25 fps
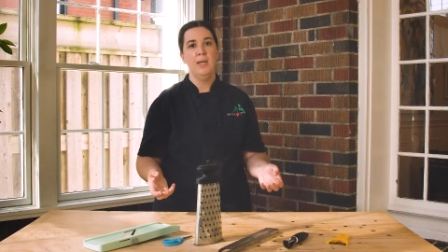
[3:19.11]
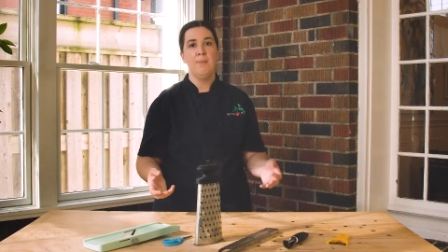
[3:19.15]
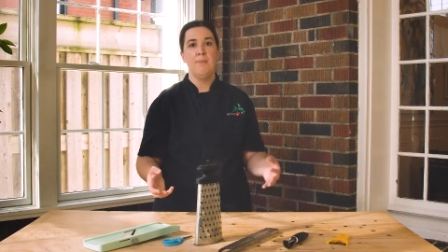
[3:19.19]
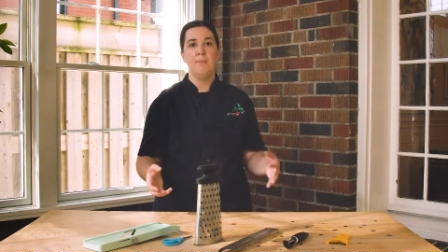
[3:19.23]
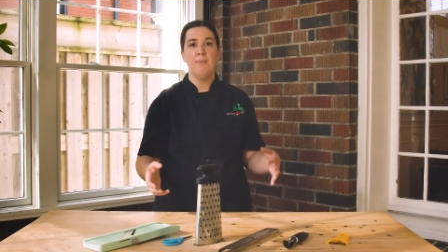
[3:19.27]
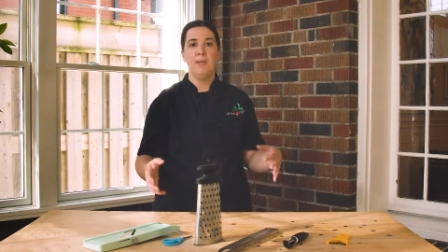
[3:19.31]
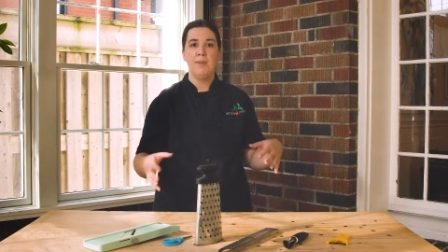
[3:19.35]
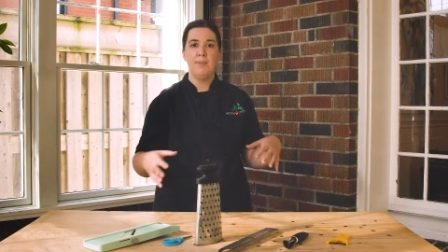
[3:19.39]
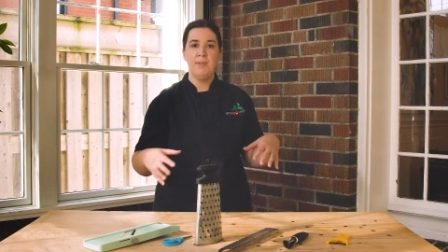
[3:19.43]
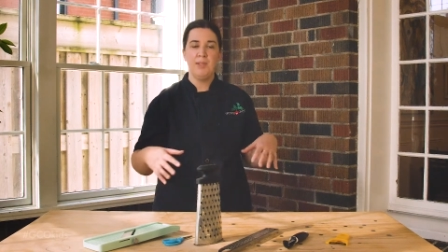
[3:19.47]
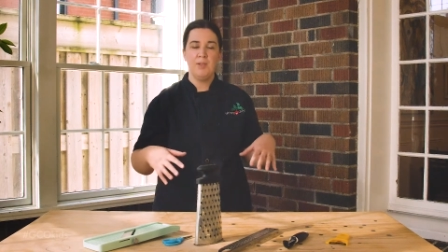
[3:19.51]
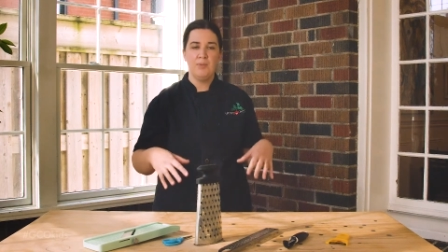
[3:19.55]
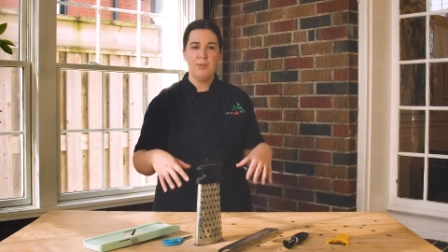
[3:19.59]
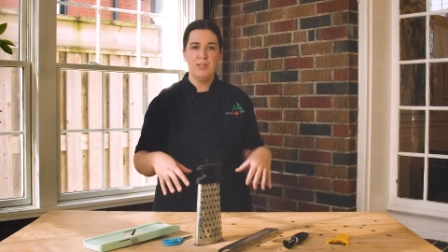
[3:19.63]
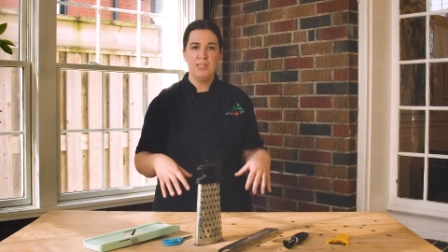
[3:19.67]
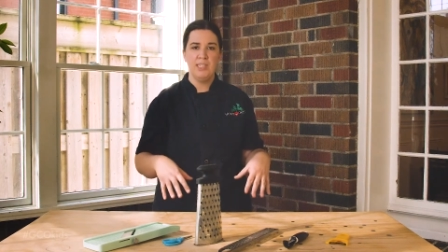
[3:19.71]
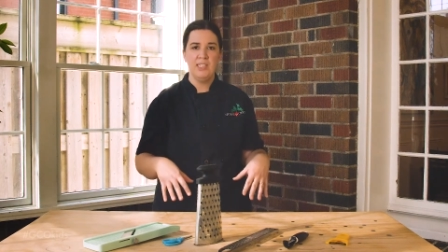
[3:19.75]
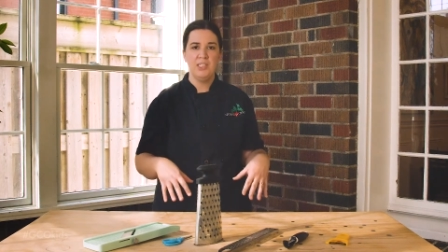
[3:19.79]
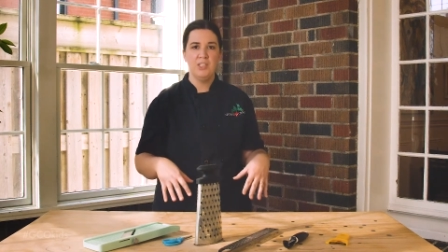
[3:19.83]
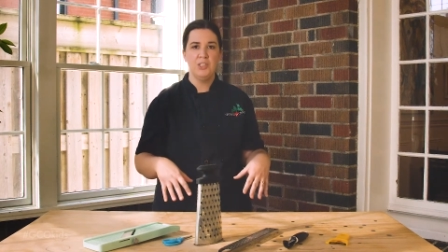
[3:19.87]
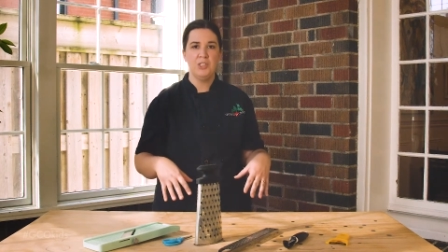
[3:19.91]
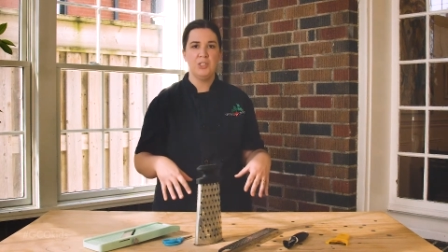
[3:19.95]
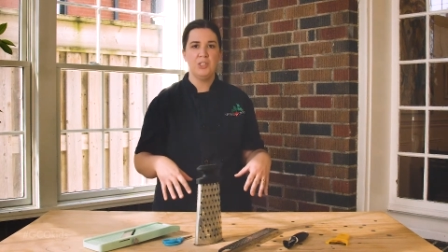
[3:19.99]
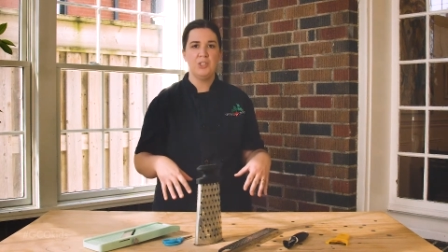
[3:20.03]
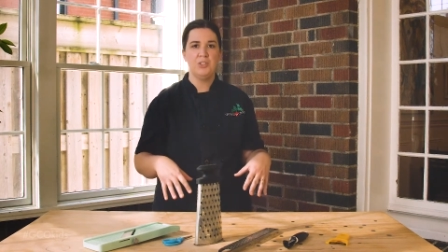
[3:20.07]
maybe
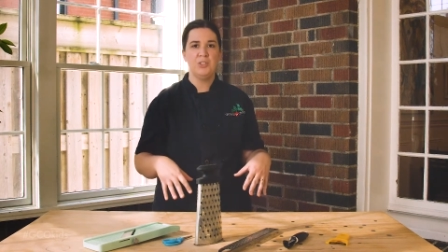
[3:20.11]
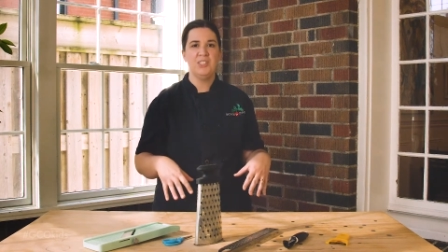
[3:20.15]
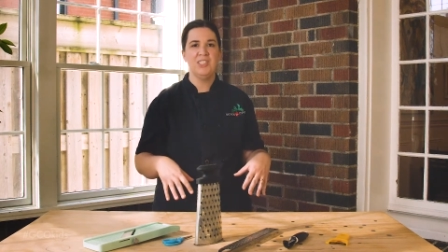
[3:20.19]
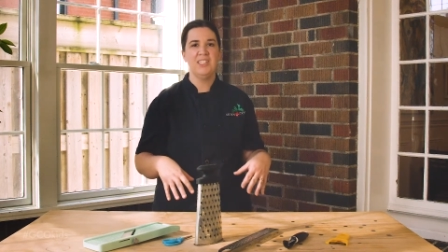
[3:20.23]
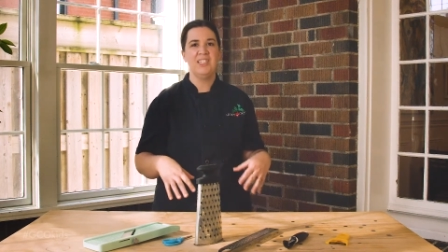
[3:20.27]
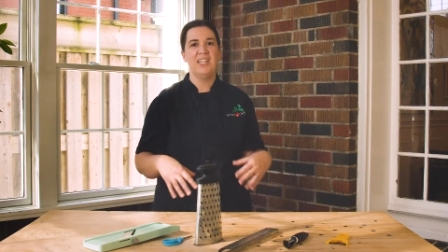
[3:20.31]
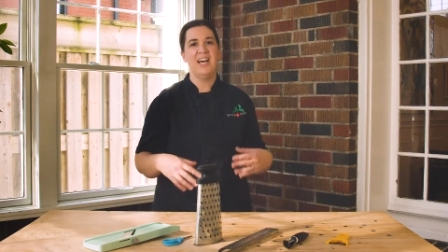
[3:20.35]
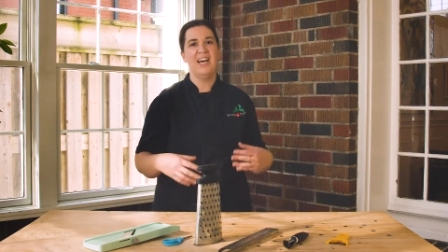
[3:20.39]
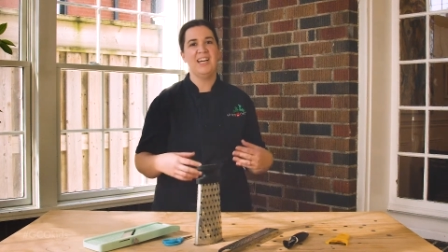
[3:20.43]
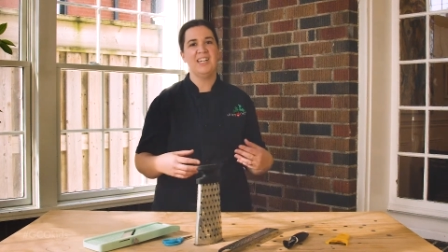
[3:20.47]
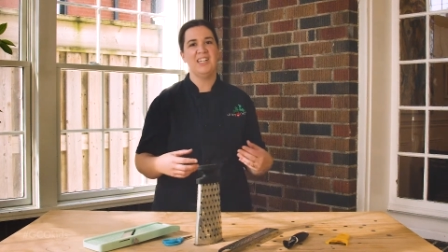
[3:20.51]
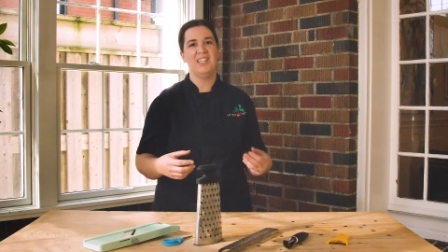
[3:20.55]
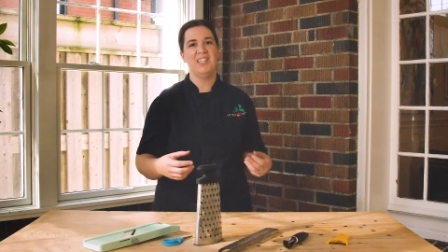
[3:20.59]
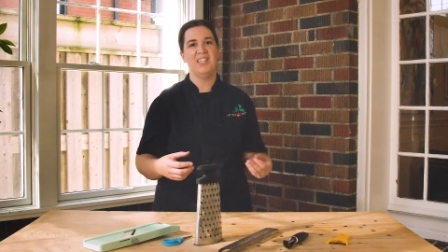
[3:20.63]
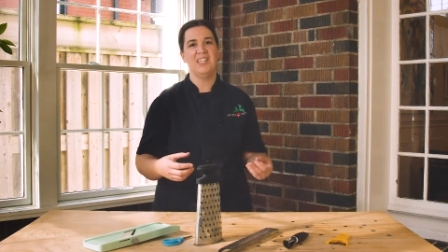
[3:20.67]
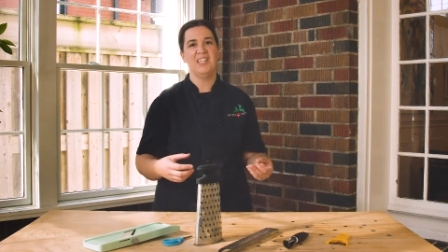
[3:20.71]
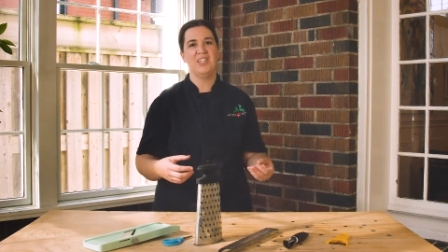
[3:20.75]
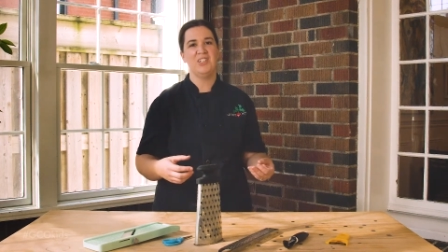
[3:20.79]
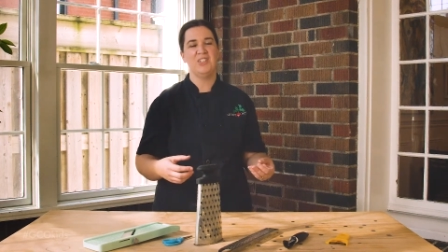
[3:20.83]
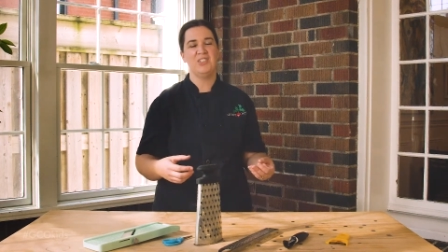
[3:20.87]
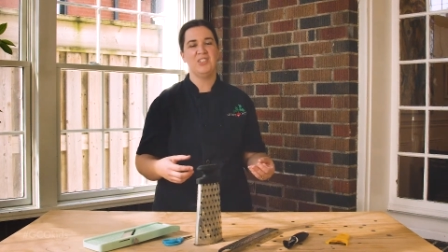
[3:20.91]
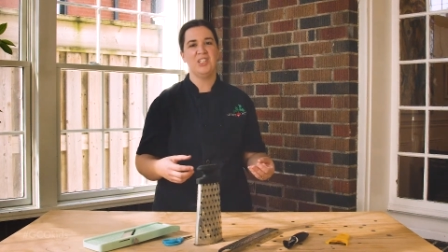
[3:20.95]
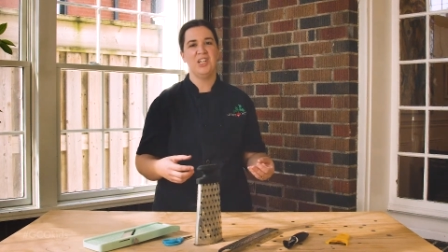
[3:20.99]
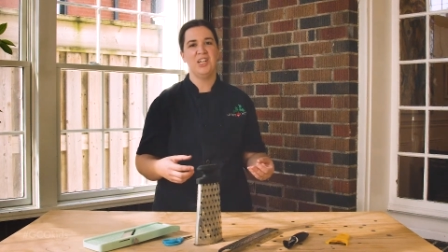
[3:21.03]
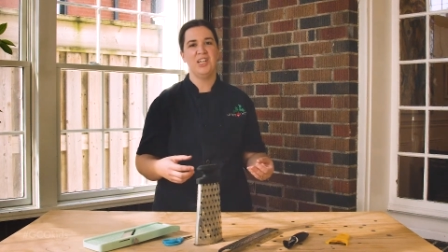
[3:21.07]
reintroduce it at a
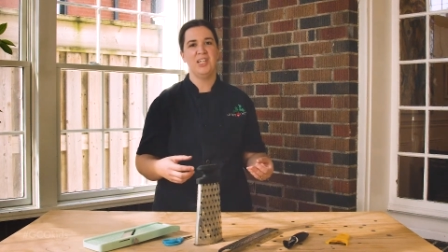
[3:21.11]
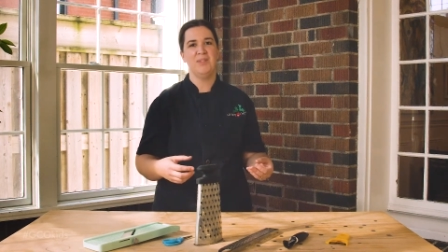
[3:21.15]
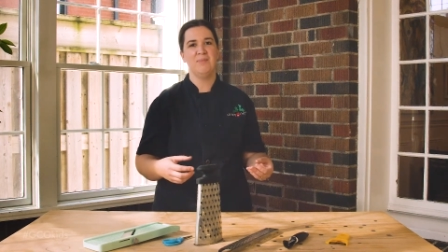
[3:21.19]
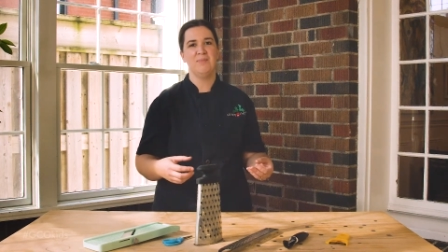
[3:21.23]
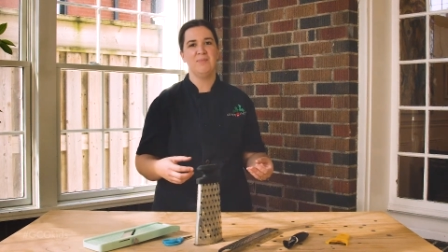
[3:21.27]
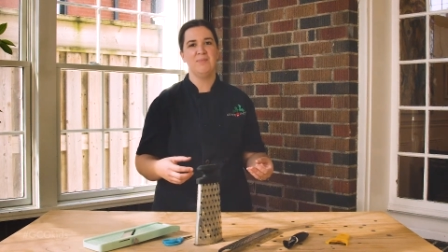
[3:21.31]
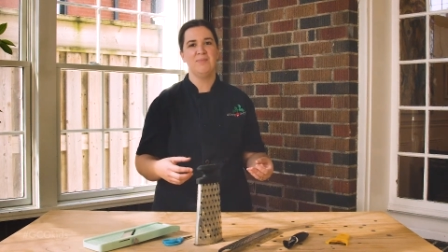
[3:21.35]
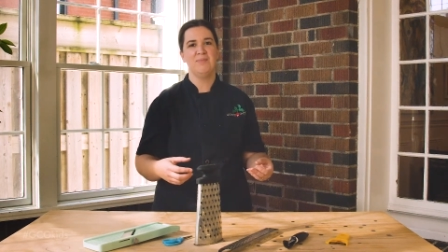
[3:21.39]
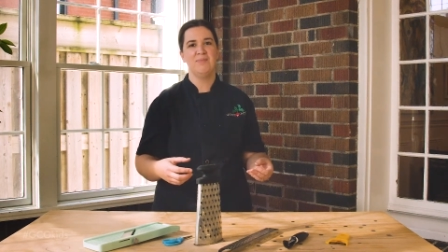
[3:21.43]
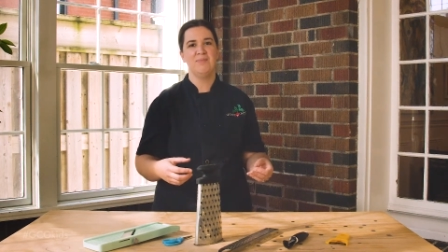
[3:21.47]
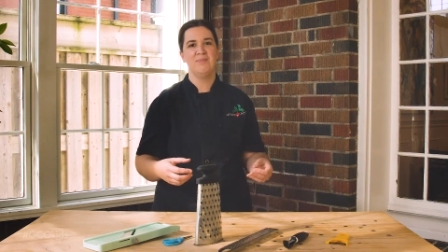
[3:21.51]
later time.